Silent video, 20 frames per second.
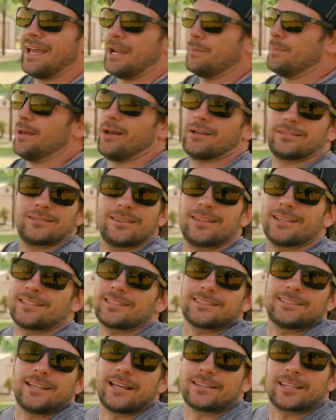I gotta be honest,
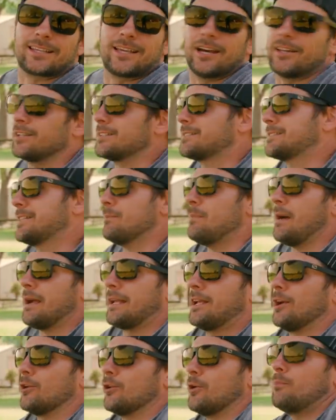this is not the gun to sit
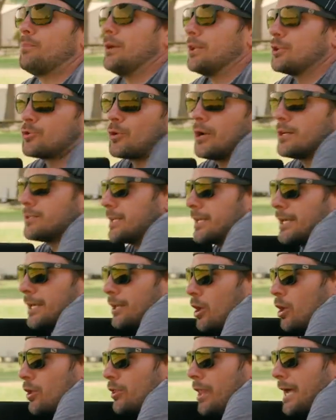back here on a bench rest and
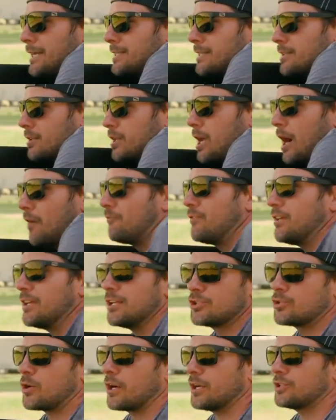get all nice and
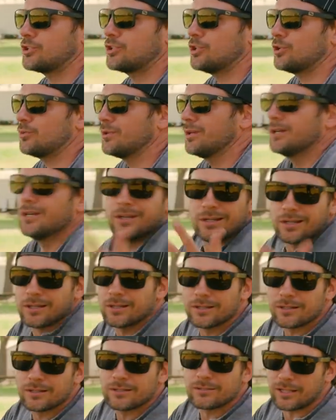comfy and try to shoot.
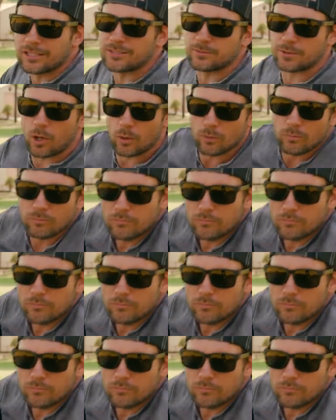Let's go.